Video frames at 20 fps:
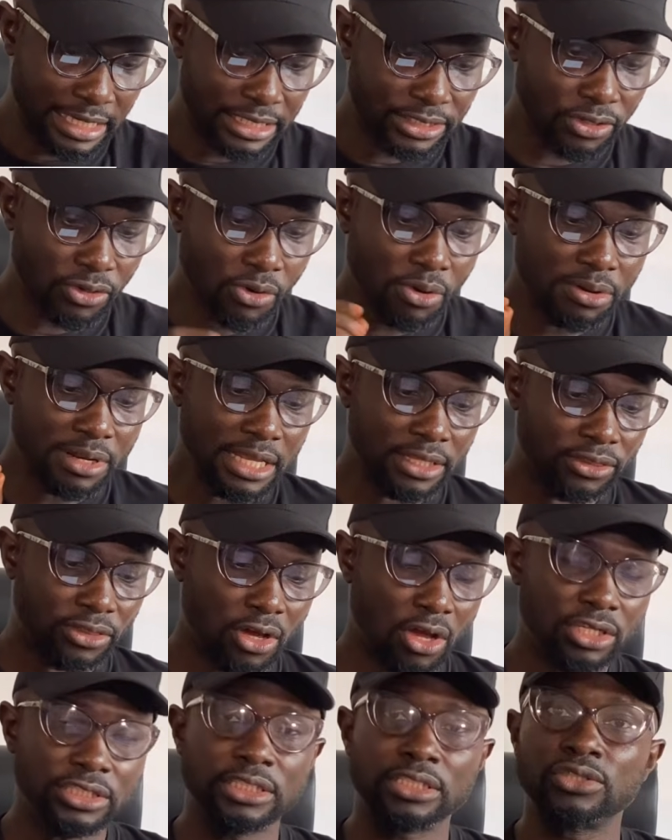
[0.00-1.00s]
It only
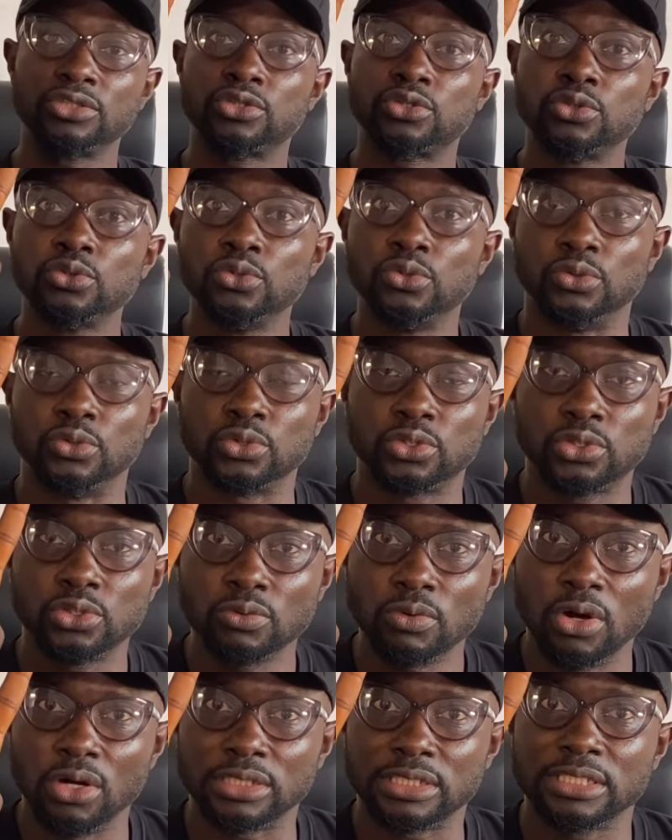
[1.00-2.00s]
touched
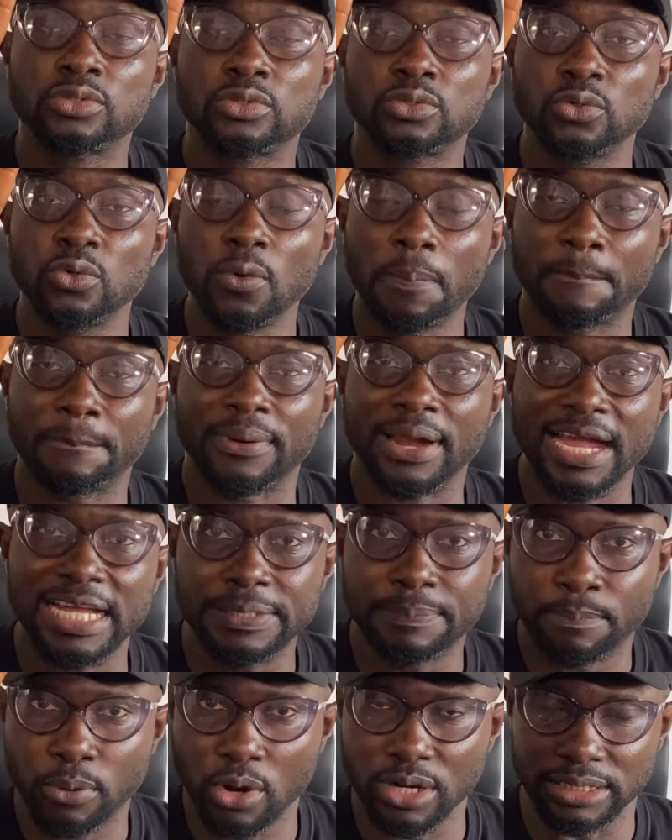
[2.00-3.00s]
2
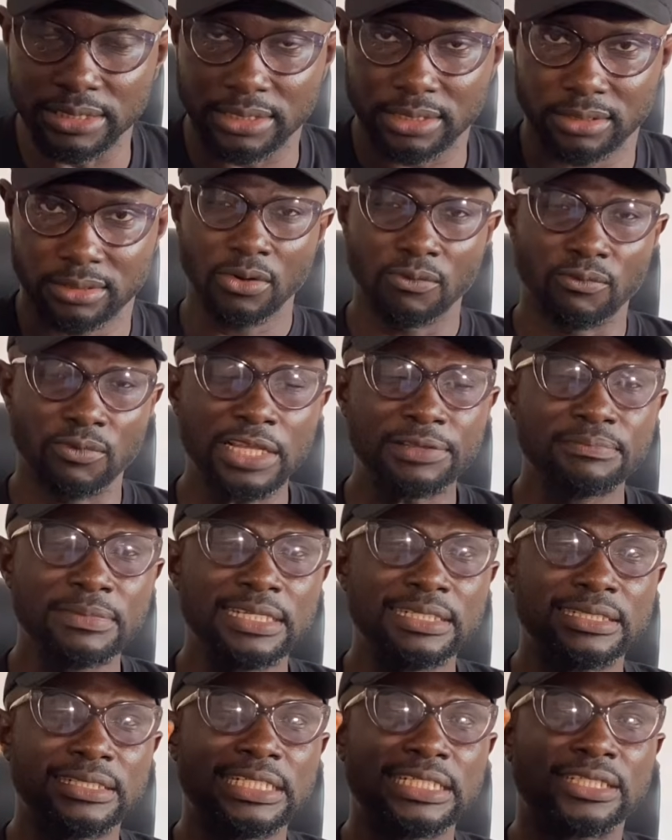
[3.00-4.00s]
price points, which
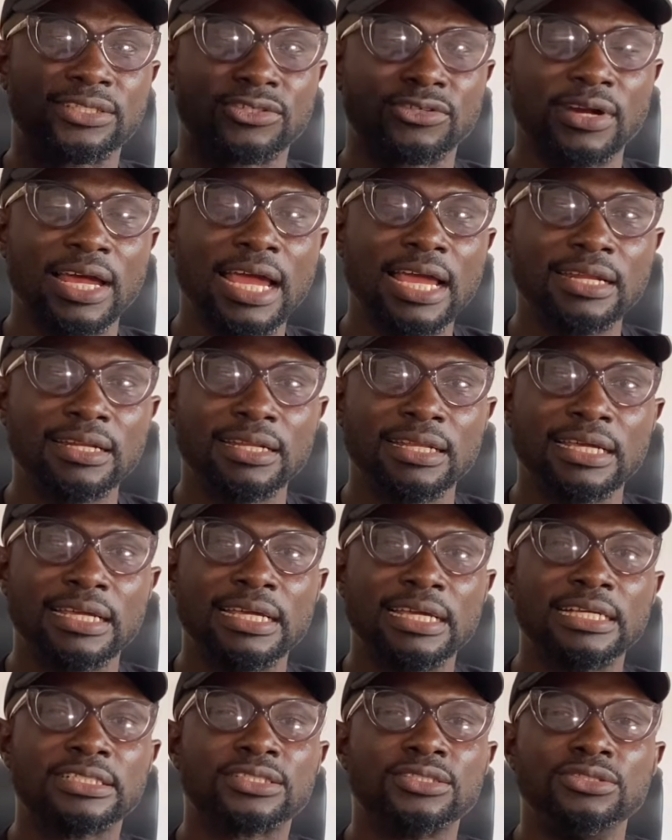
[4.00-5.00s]
means the trend
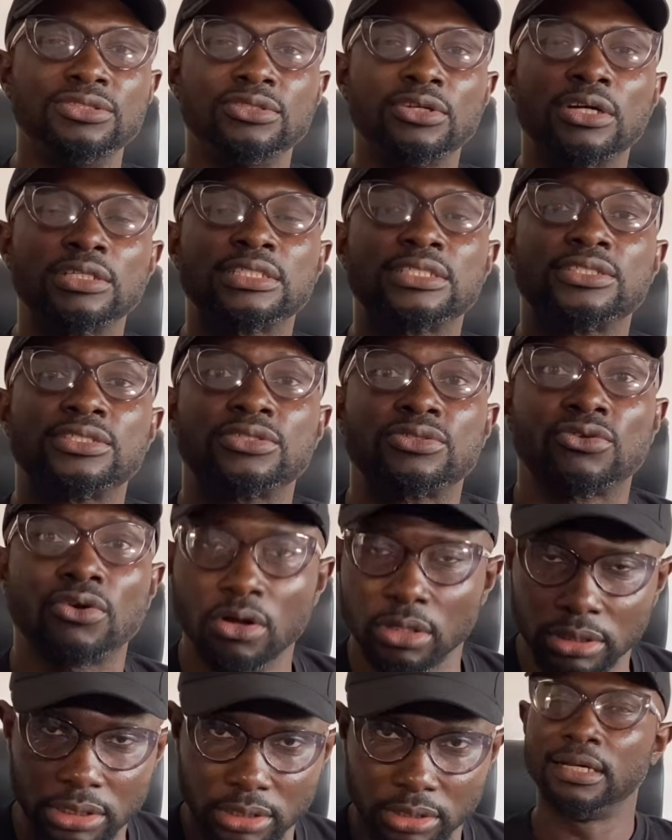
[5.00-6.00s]
is not
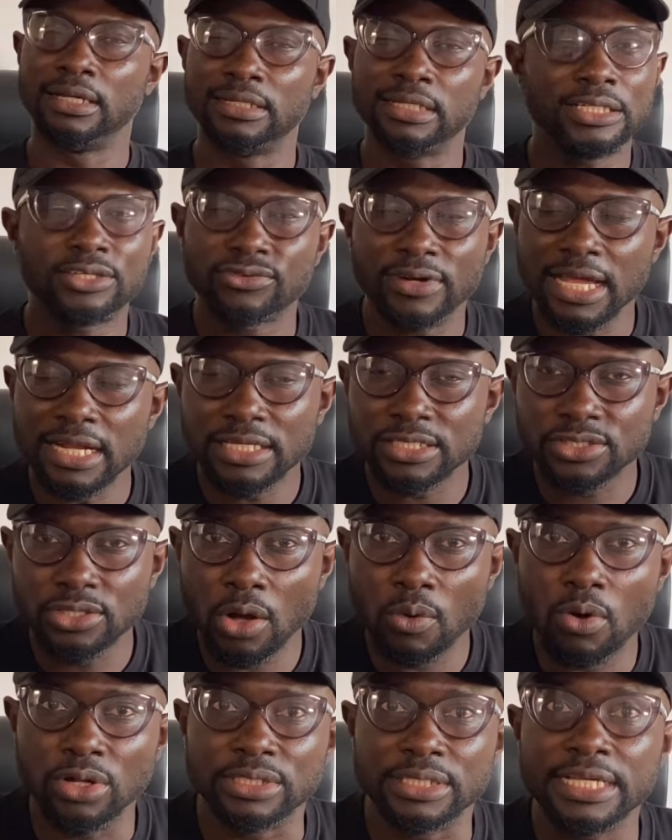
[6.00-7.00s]
strong. The trend is
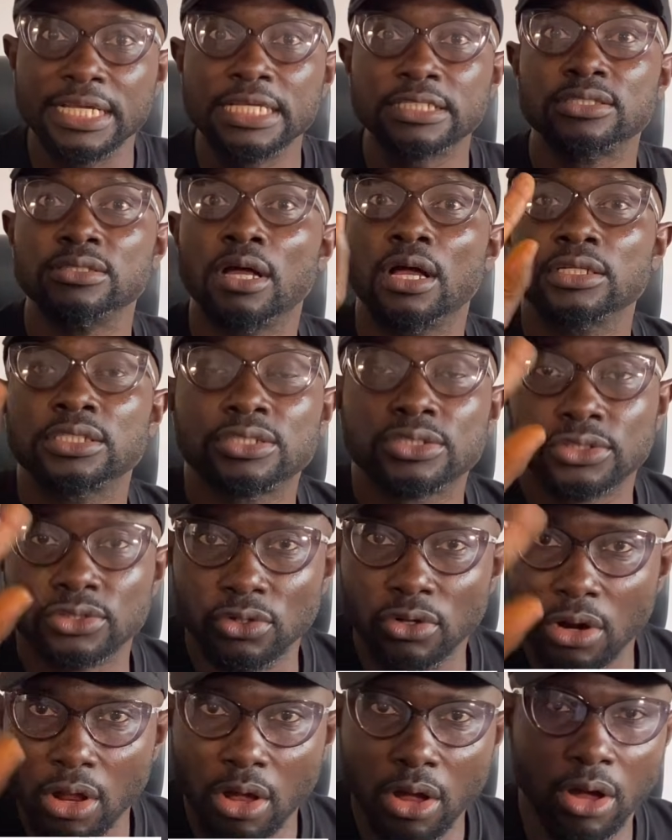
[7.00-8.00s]
not what? It's not
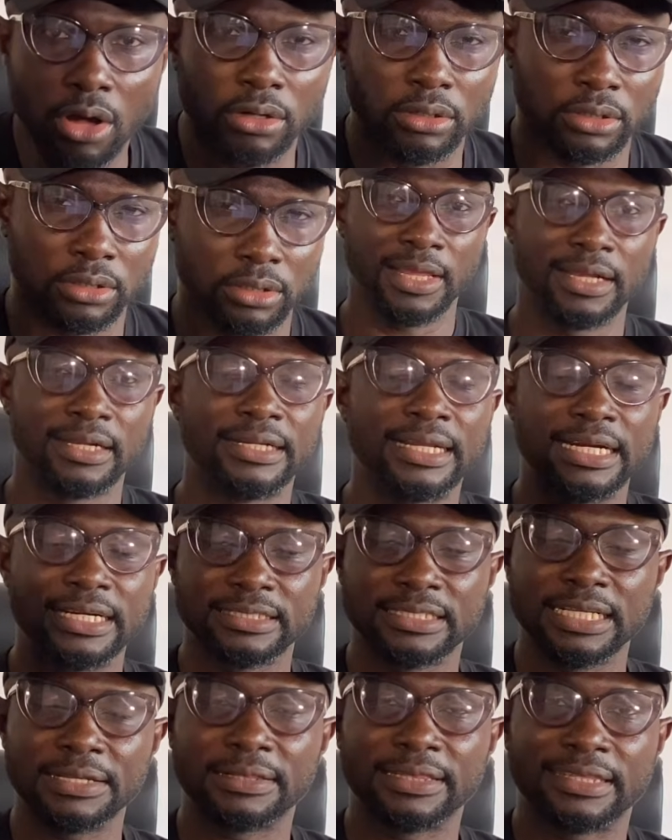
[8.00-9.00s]
strong. There
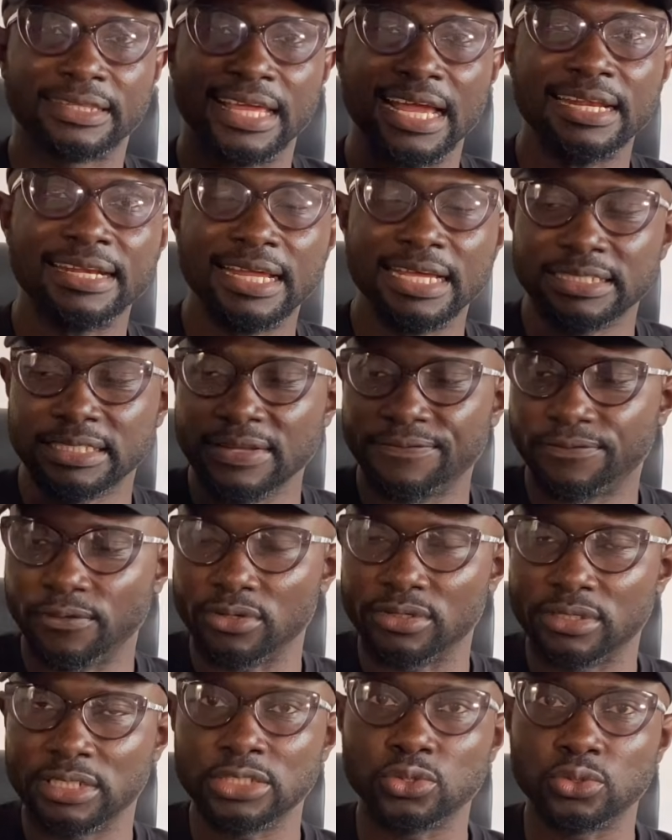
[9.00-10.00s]
is a tendency
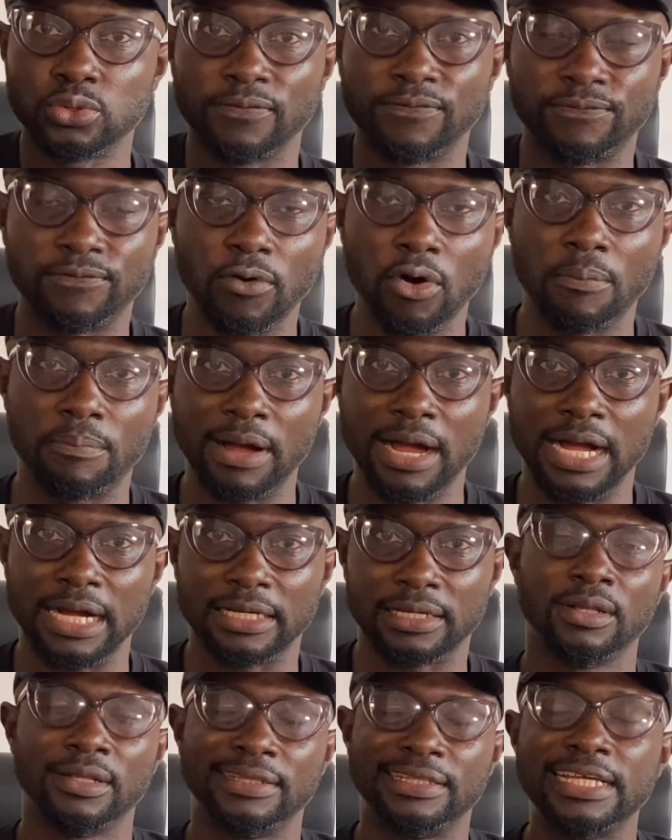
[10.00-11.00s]
for this to fall
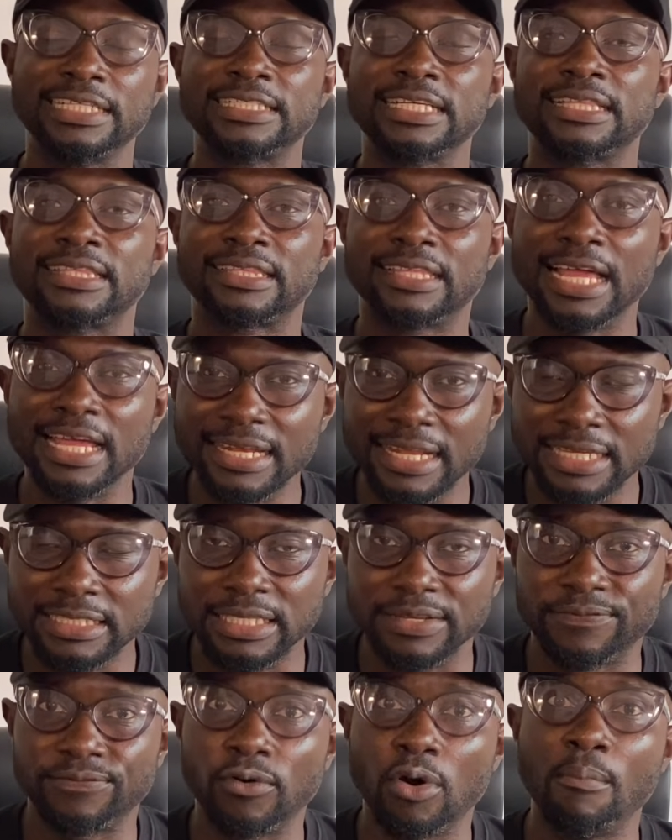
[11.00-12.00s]
back. There's a
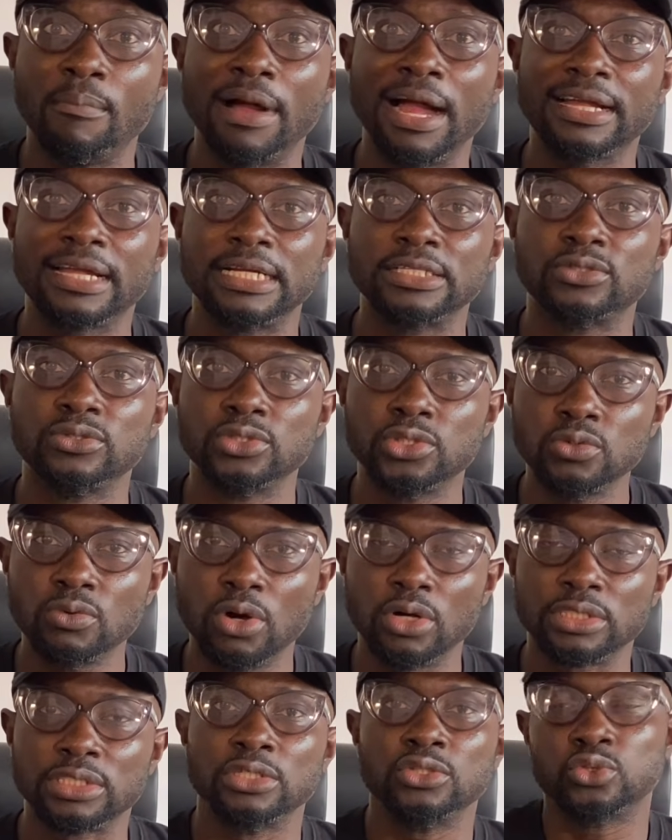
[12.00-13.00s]
tendency for market to do
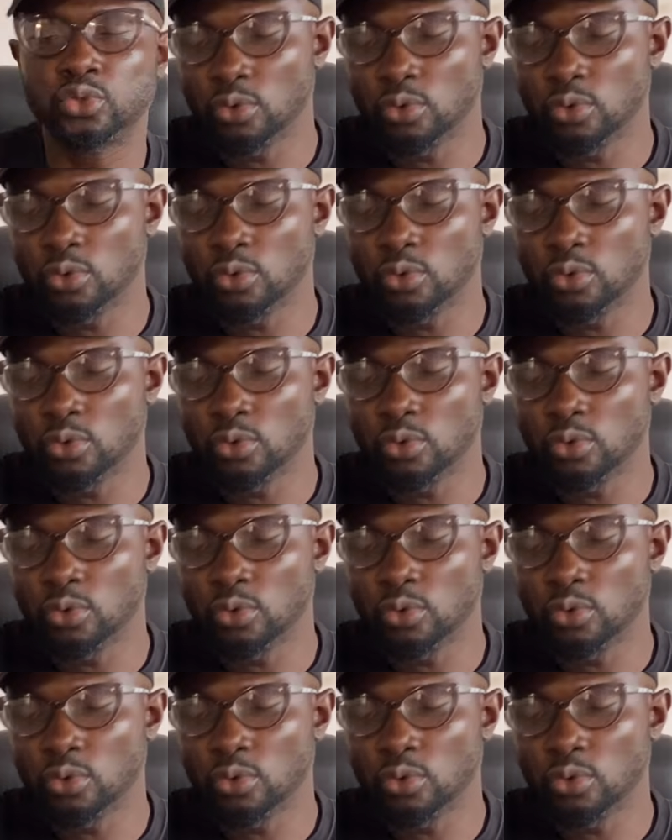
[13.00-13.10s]
what?